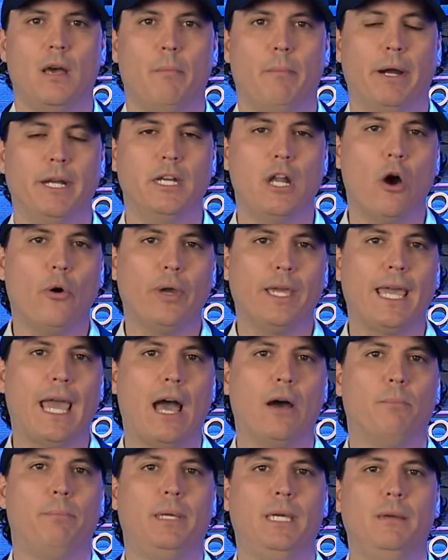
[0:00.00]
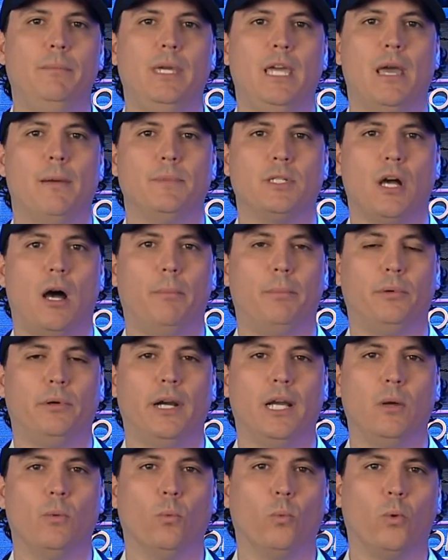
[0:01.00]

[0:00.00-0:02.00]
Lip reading: By knowing how PBMs operate,